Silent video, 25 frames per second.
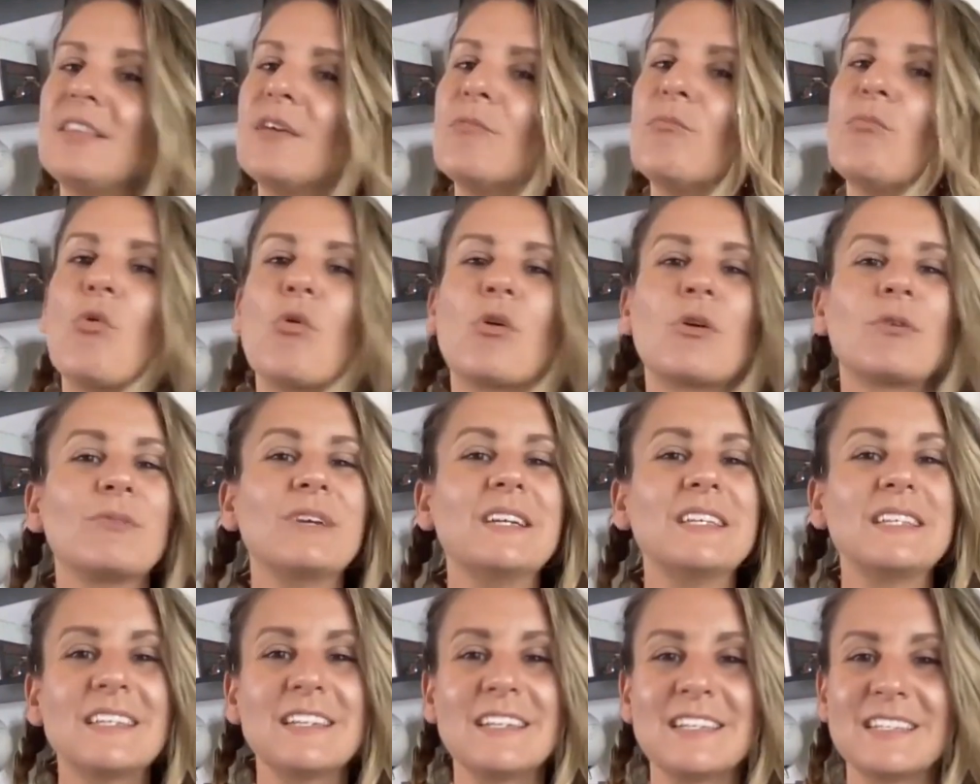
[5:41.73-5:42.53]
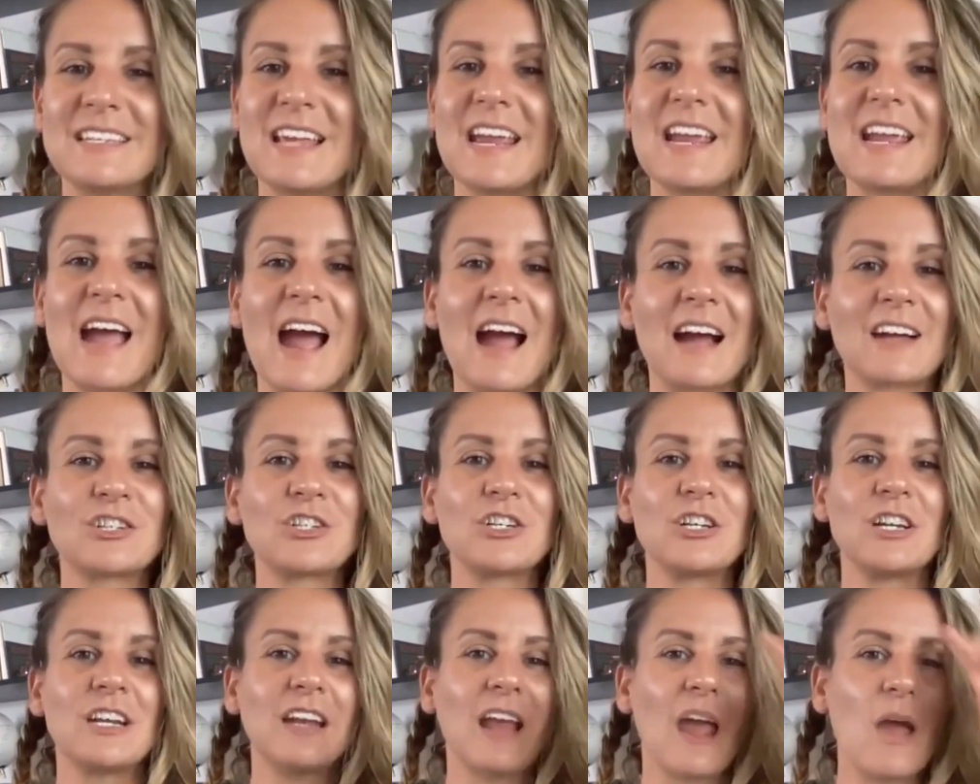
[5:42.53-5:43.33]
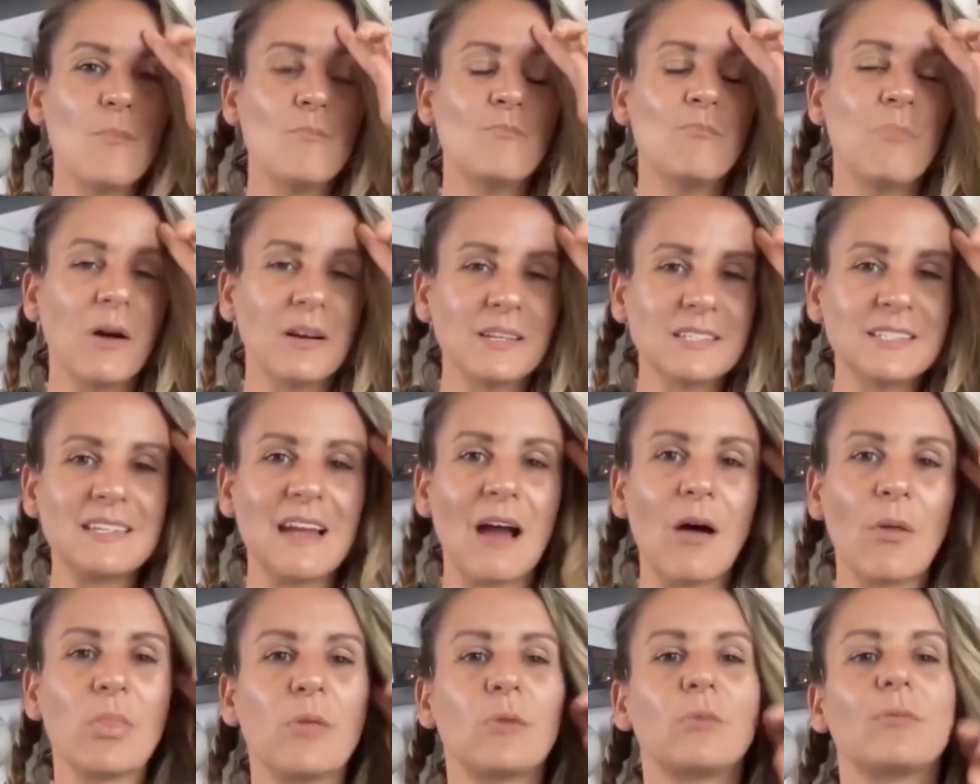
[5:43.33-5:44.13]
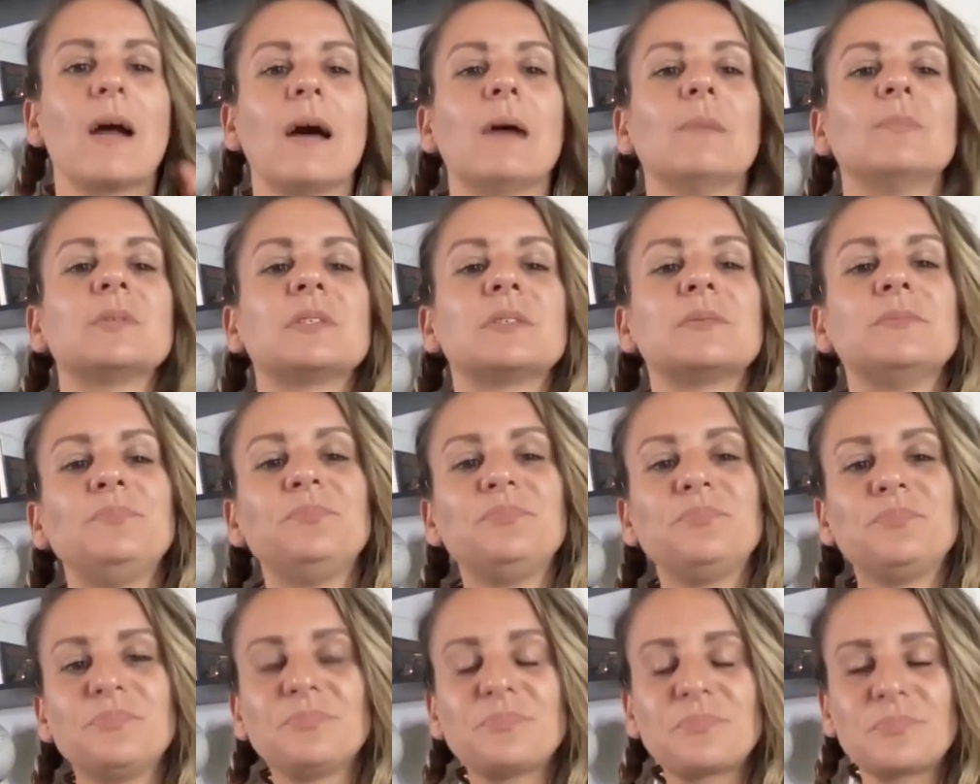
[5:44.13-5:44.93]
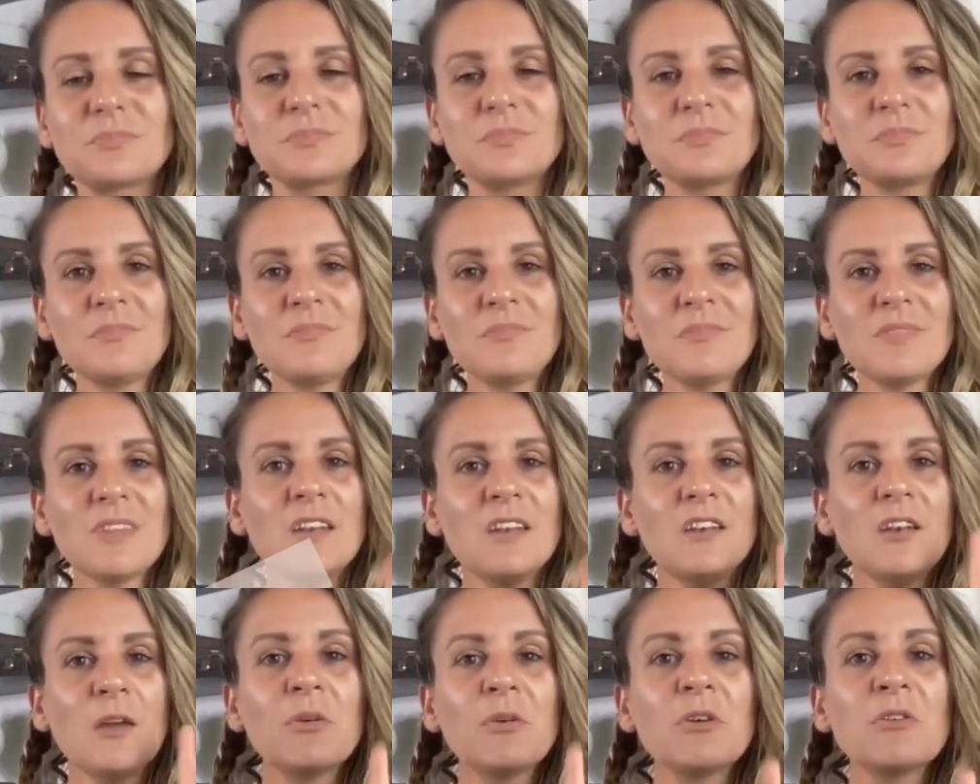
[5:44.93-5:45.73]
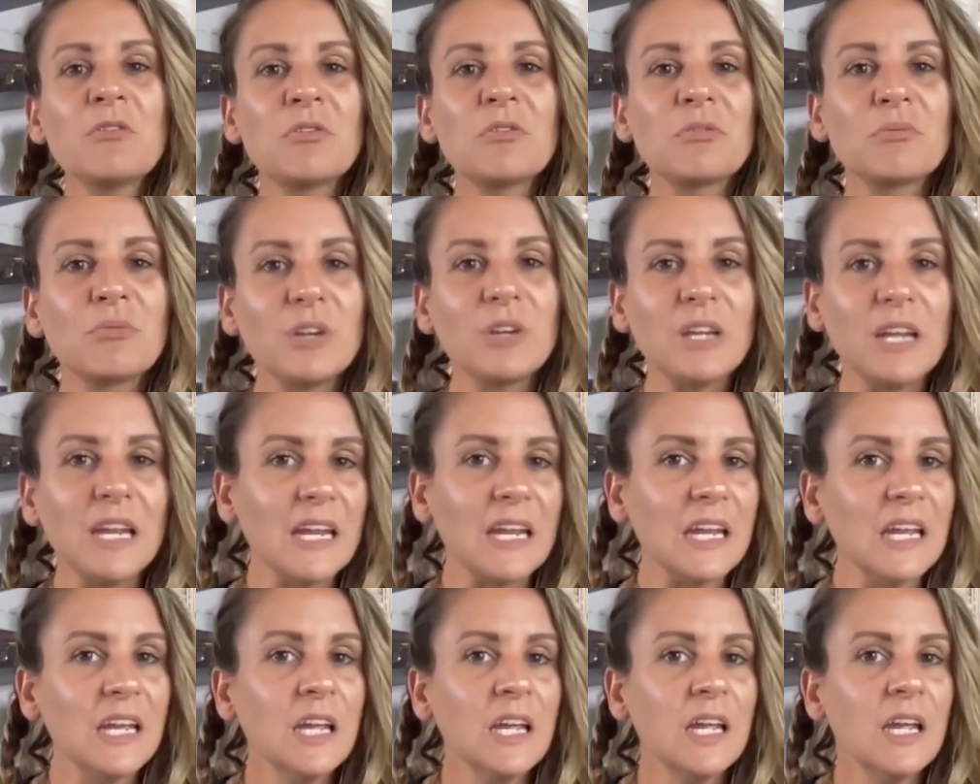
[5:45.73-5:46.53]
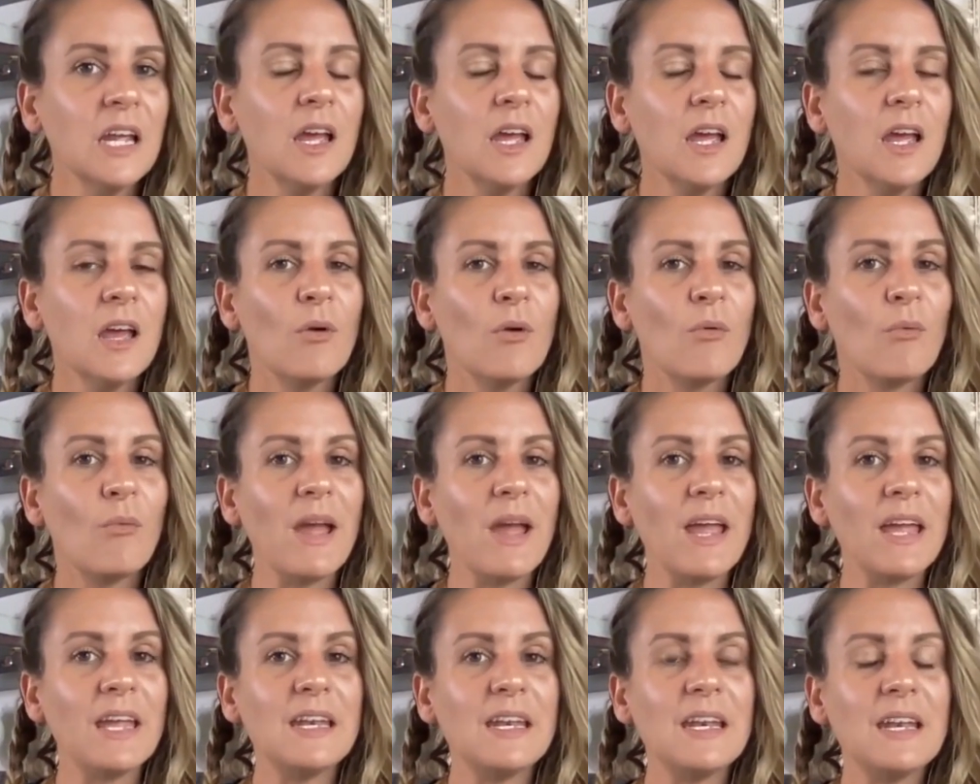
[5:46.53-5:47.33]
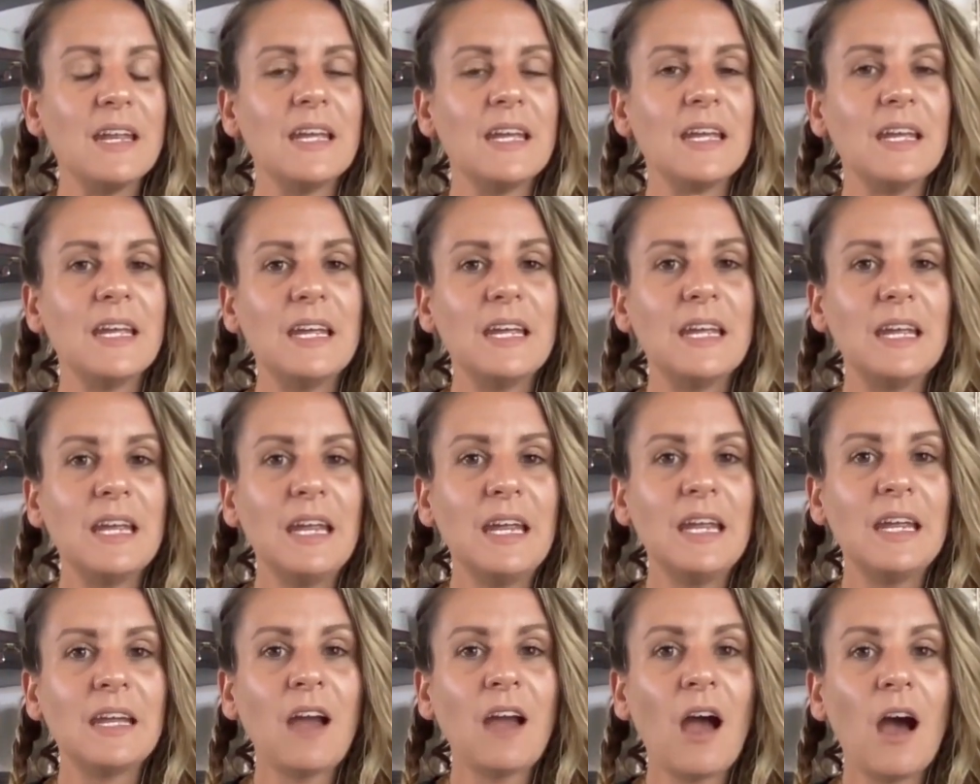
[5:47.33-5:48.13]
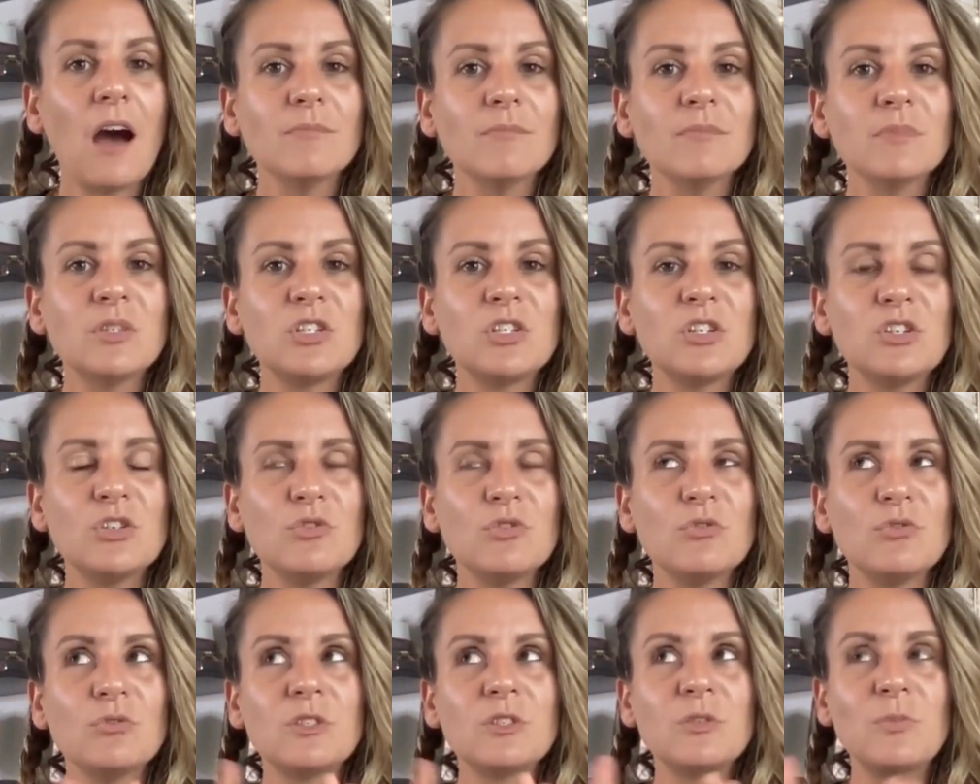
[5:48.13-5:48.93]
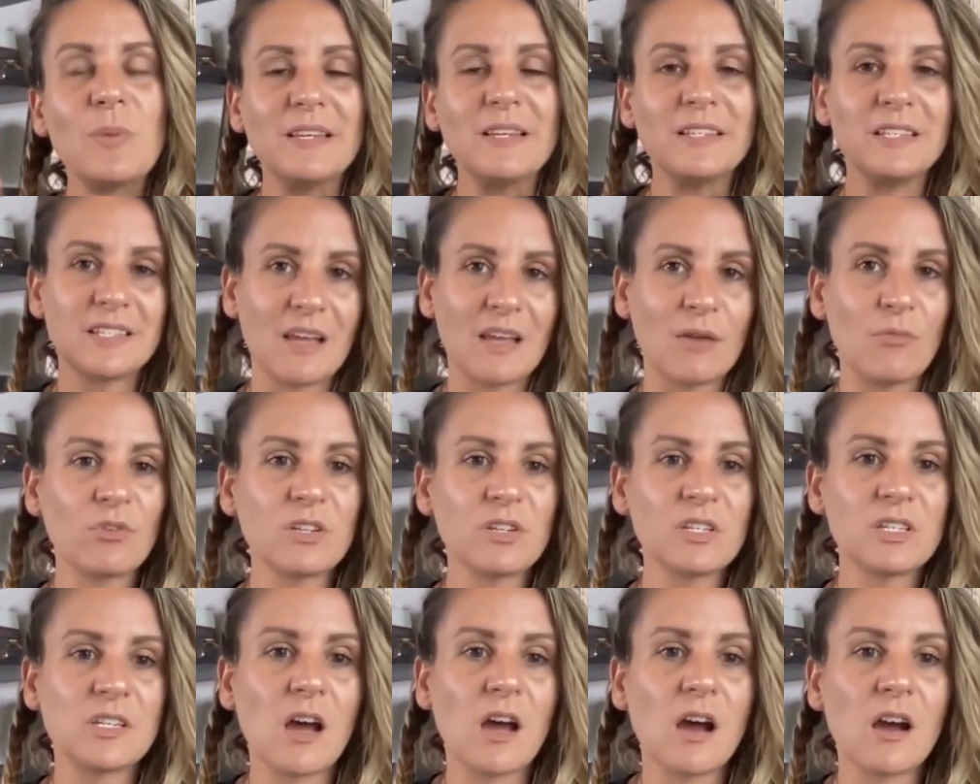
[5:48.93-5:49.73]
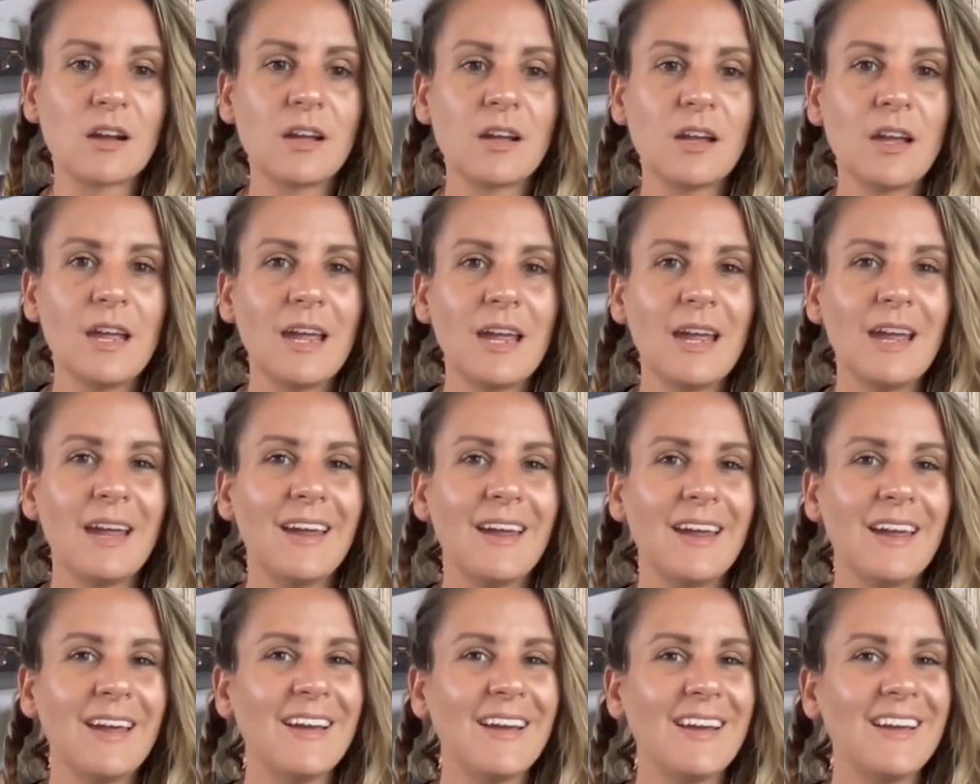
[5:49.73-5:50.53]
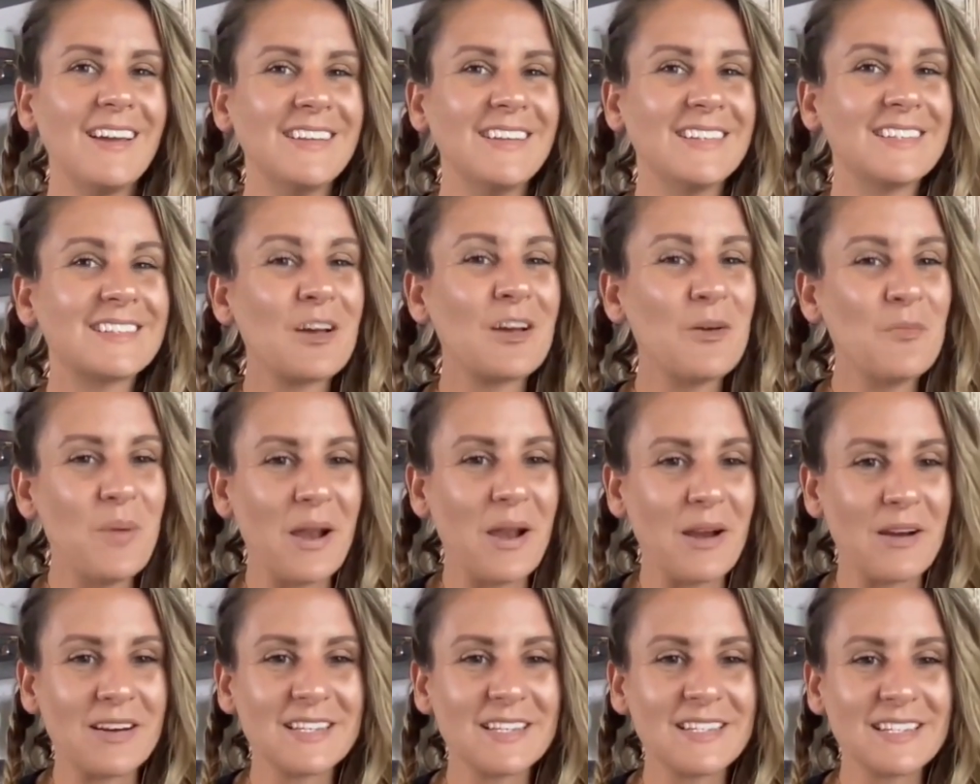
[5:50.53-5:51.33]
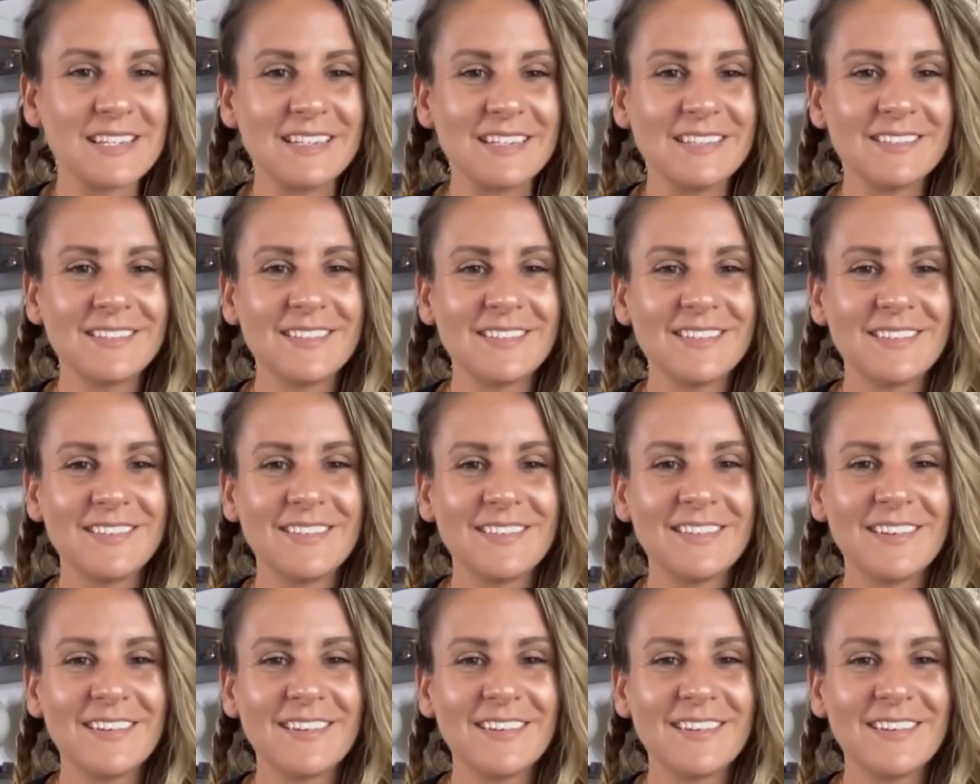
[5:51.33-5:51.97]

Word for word: the more reason to take action and bust out the reps. Number three, when it comes to spaces that we're stuck, is comparison